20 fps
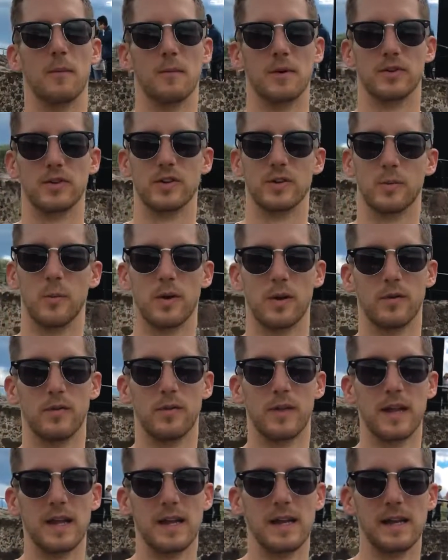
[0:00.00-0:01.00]
which is one
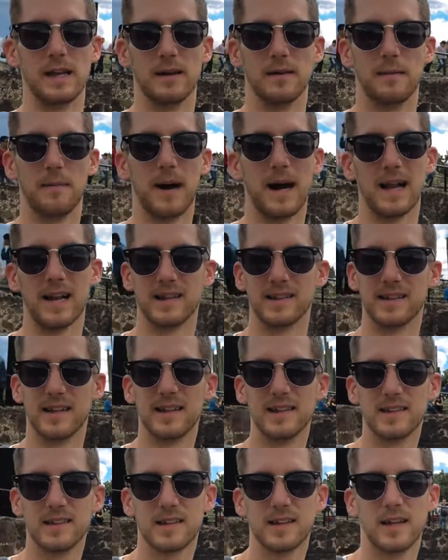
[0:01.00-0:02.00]
of the
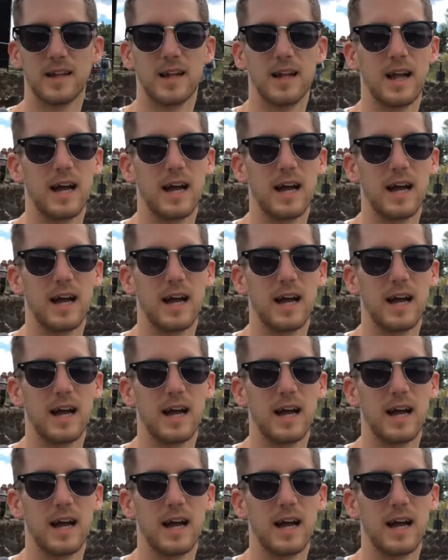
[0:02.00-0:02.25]
palaces,